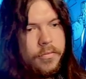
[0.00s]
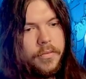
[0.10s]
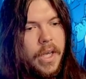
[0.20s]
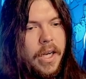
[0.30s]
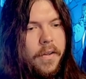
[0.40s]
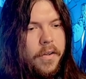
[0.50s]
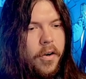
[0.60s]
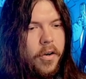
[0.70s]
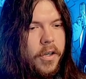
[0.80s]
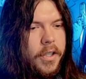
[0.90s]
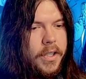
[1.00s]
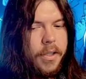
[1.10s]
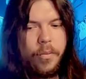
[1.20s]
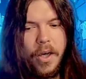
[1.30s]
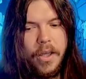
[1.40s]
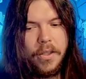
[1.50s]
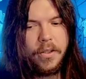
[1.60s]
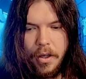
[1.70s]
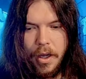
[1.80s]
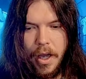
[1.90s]
Into the darkness he went.
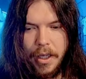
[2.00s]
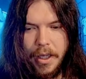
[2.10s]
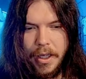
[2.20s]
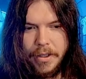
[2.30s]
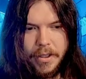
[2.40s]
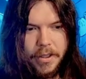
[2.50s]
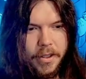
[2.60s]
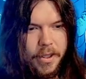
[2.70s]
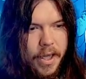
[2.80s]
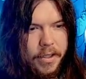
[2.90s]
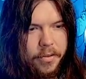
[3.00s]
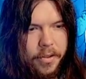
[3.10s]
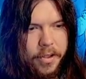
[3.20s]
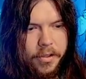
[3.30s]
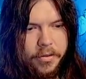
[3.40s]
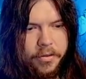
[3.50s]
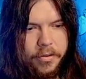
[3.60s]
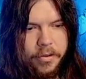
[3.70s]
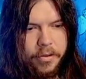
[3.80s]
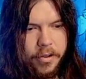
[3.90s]
I guess this is the next one too,
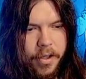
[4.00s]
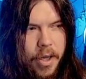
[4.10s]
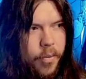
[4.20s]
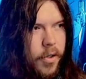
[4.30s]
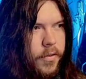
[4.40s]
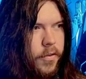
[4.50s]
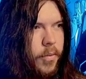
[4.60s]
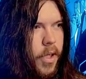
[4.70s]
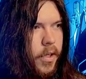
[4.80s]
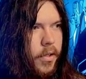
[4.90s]
so that works for me.